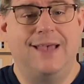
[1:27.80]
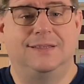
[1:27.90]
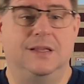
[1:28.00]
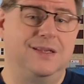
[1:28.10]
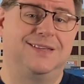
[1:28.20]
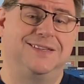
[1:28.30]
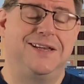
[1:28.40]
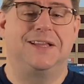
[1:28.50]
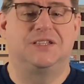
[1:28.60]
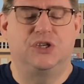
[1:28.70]
yes, and this is
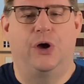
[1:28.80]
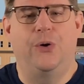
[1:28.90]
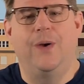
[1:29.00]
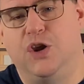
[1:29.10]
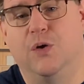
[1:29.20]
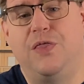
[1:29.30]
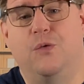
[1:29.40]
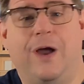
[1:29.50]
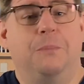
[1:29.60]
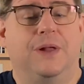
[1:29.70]
it, so you're in
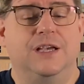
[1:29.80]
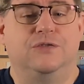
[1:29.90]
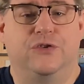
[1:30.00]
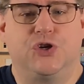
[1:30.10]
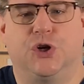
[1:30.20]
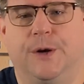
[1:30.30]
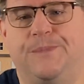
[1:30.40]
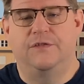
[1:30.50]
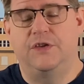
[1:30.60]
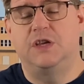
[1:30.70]
the right place for sure.
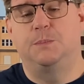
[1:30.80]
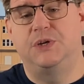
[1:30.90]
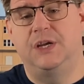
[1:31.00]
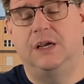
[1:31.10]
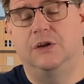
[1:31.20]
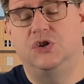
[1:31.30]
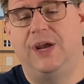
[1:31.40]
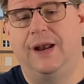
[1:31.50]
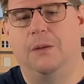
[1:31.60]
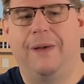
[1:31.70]
For this particular
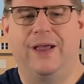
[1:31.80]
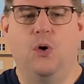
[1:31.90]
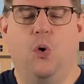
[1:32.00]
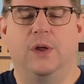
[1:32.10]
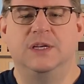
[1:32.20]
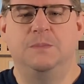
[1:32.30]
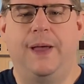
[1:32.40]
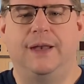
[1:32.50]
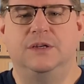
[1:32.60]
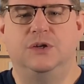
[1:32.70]
channel, my goal has
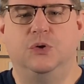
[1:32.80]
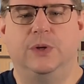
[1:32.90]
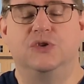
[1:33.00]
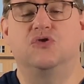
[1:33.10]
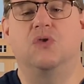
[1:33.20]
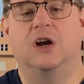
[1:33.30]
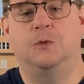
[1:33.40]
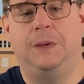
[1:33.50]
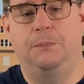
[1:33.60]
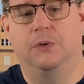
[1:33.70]
been to
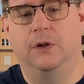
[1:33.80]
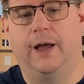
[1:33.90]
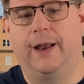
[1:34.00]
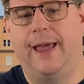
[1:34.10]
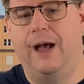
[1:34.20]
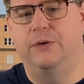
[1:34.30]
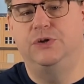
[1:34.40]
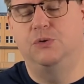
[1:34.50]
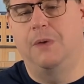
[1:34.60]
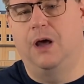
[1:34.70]
instruct people on how to
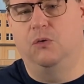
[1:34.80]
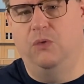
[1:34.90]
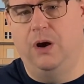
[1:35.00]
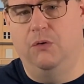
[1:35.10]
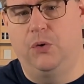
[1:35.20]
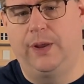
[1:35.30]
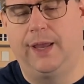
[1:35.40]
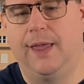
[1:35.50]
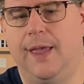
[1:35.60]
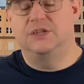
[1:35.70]
do model
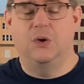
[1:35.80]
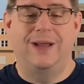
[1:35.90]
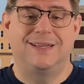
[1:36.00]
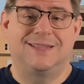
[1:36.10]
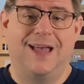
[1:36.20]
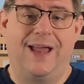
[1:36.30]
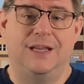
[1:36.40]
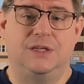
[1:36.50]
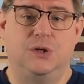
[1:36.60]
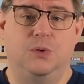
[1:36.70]
railroading, and so I
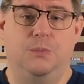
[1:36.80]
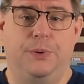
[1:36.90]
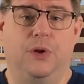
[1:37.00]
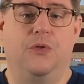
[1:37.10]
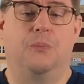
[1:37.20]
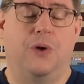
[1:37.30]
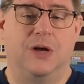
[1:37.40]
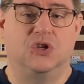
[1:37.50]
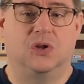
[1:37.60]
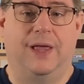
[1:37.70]
decided to build the
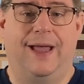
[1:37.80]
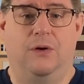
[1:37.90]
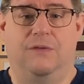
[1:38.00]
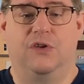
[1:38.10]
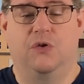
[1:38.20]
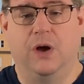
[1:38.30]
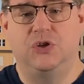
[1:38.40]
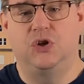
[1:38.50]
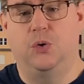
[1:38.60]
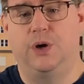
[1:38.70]
project layout of the
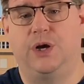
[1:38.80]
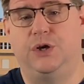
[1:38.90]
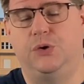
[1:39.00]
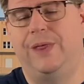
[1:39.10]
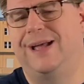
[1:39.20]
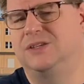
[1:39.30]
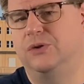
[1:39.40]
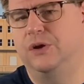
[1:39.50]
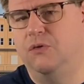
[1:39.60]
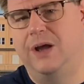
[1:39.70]
grunge in order to do that.
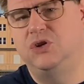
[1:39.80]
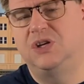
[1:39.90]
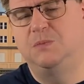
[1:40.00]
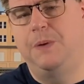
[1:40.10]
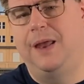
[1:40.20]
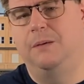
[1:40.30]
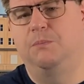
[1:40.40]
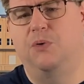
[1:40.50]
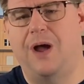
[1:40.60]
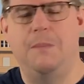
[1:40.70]
So the grunge has been
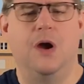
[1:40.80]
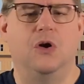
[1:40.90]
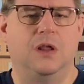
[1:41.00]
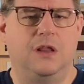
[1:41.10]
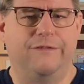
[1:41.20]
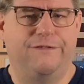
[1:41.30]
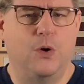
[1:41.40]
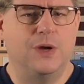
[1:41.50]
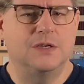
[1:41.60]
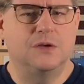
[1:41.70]
primarily the
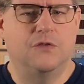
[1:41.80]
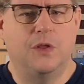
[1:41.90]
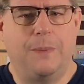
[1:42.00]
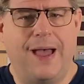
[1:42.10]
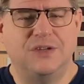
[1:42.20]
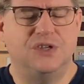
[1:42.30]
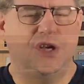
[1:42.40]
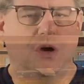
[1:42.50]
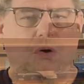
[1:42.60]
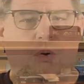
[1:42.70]
focus over the past
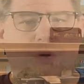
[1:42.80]
year